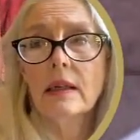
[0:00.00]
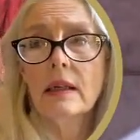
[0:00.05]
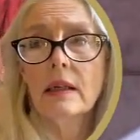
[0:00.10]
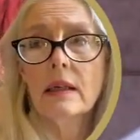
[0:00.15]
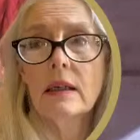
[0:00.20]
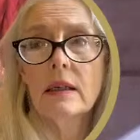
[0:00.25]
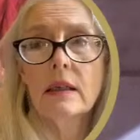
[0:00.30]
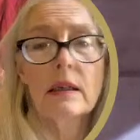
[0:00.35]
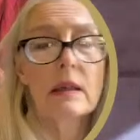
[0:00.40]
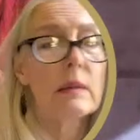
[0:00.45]

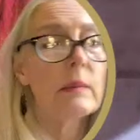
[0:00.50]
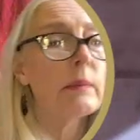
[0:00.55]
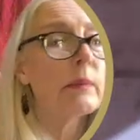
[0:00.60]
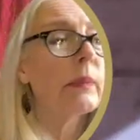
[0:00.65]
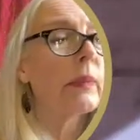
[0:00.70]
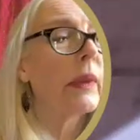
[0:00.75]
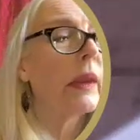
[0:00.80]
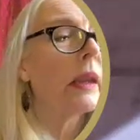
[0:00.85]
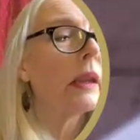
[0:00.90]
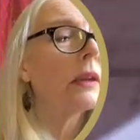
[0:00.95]

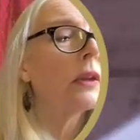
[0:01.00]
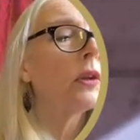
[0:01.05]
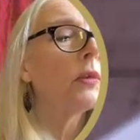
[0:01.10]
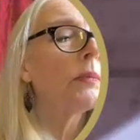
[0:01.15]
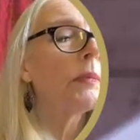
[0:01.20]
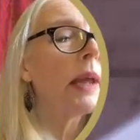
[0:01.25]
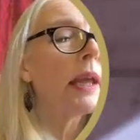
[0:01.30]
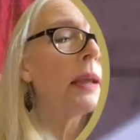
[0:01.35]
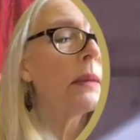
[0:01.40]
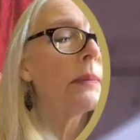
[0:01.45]
you
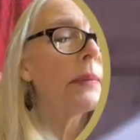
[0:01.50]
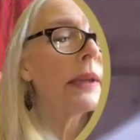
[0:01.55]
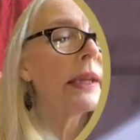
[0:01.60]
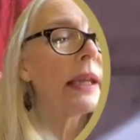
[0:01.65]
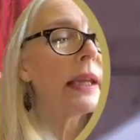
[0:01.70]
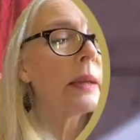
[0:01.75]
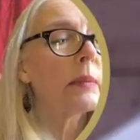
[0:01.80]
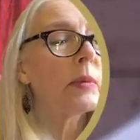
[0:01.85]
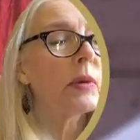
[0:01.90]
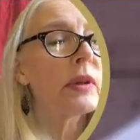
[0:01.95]
may
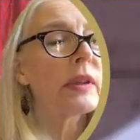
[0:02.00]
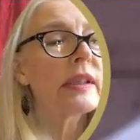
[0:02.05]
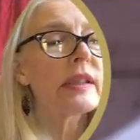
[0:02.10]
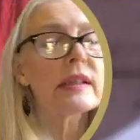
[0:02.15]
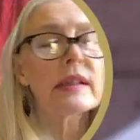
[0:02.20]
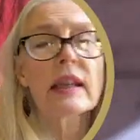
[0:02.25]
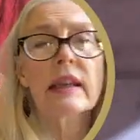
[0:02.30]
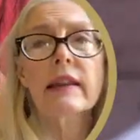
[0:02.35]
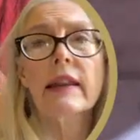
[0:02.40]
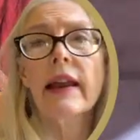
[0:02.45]
be able to
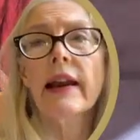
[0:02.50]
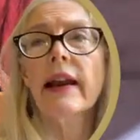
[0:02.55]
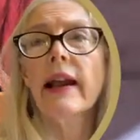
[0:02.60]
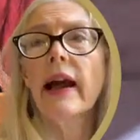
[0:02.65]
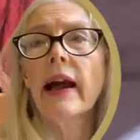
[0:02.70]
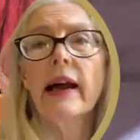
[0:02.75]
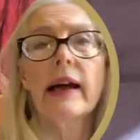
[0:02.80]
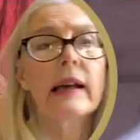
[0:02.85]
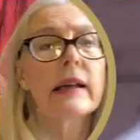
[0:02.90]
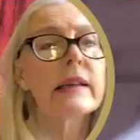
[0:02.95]
see that it
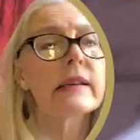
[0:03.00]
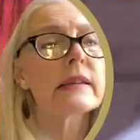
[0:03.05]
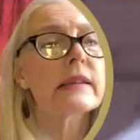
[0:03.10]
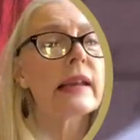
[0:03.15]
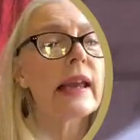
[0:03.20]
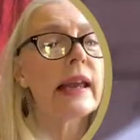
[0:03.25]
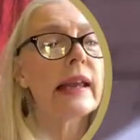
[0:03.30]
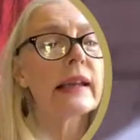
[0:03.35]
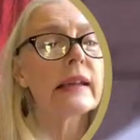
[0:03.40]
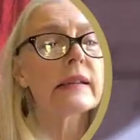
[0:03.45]
has
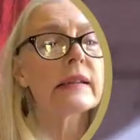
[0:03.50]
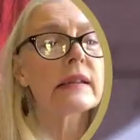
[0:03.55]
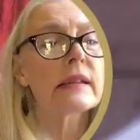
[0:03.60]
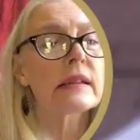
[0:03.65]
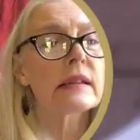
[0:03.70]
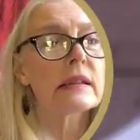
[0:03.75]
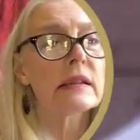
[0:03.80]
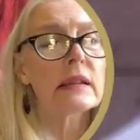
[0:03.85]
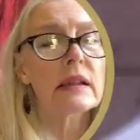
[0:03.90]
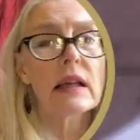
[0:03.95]
a
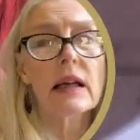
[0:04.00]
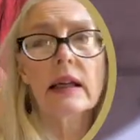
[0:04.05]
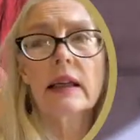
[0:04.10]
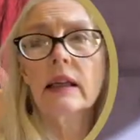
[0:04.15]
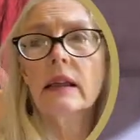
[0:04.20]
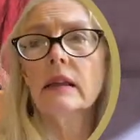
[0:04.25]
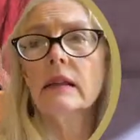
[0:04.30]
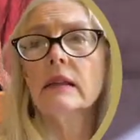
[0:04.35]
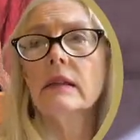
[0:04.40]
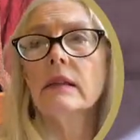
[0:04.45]

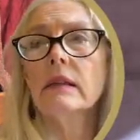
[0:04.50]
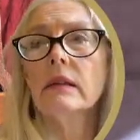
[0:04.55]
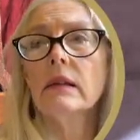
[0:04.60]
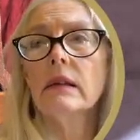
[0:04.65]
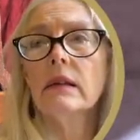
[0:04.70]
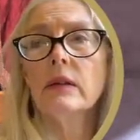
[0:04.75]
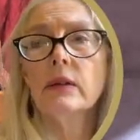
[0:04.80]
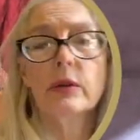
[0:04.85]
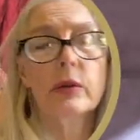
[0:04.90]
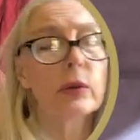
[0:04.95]
slight
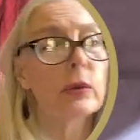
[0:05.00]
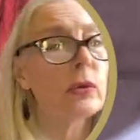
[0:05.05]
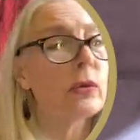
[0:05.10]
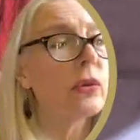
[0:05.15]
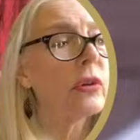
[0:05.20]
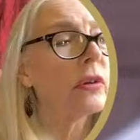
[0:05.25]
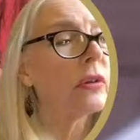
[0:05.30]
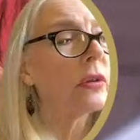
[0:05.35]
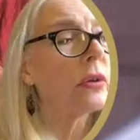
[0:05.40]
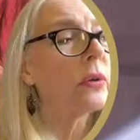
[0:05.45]

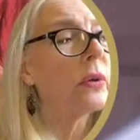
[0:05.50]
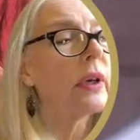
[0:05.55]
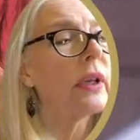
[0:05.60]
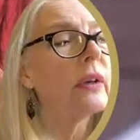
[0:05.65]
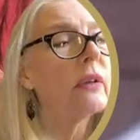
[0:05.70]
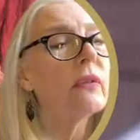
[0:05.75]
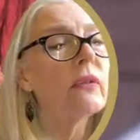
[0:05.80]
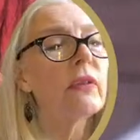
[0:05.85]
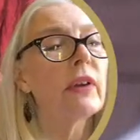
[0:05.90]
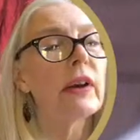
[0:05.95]
tooth to
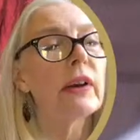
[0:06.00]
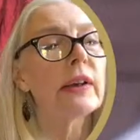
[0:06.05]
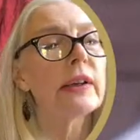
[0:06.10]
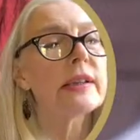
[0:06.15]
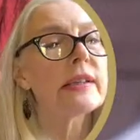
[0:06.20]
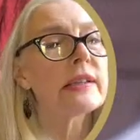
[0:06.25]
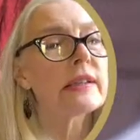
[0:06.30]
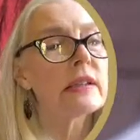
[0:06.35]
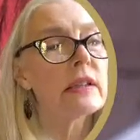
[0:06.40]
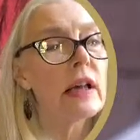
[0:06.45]
it, very
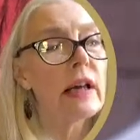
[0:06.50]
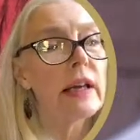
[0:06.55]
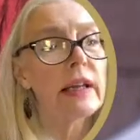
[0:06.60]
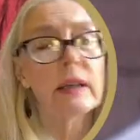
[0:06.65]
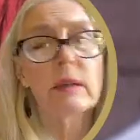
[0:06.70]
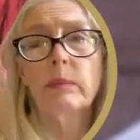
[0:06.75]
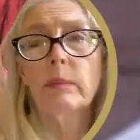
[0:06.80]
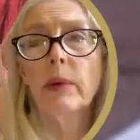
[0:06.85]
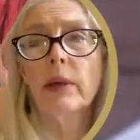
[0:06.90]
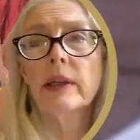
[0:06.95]

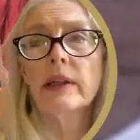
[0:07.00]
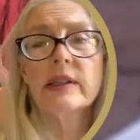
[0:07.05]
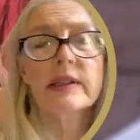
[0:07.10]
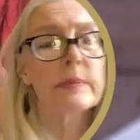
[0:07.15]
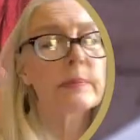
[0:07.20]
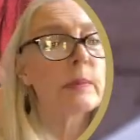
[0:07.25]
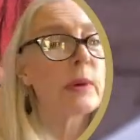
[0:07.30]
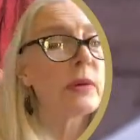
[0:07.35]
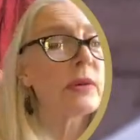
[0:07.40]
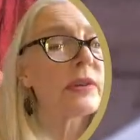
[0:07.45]
slight, but
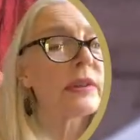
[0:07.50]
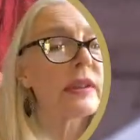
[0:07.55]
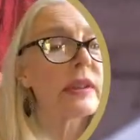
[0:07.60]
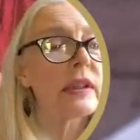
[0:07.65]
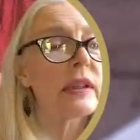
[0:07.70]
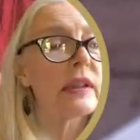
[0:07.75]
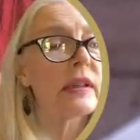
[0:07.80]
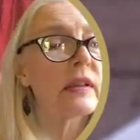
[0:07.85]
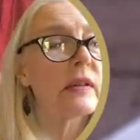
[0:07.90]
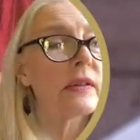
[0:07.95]
it's
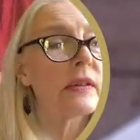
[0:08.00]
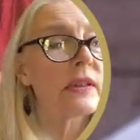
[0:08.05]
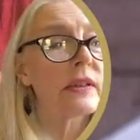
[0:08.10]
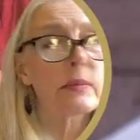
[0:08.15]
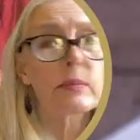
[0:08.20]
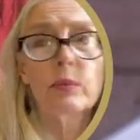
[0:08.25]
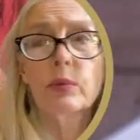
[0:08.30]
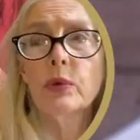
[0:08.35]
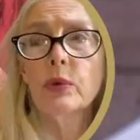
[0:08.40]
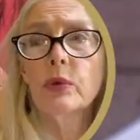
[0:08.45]
mostly
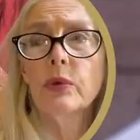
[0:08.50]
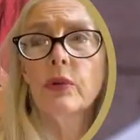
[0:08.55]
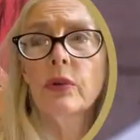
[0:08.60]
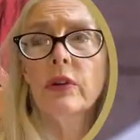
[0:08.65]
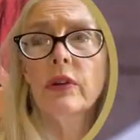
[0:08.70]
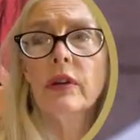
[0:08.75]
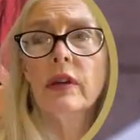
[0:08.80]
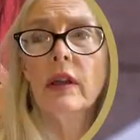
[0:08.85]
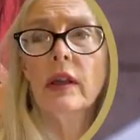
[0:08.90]
smooth.